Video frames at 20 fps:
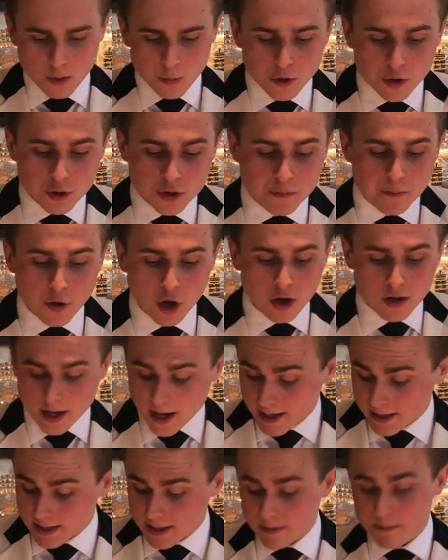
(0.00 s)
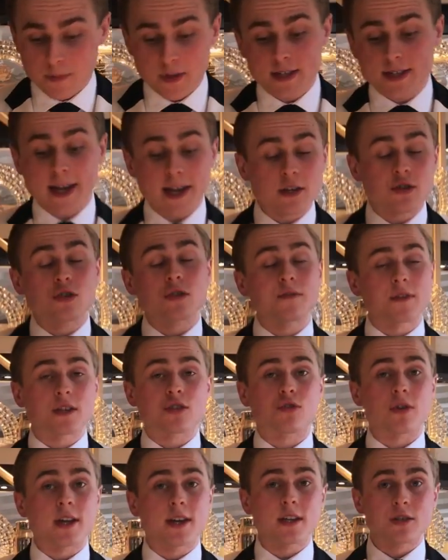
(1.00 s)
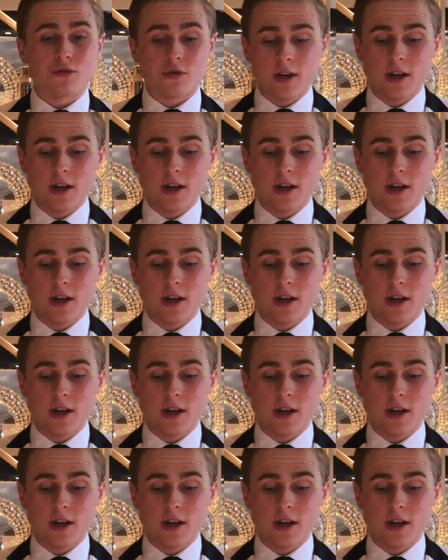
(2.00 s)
We use block ice. The texture of this drink is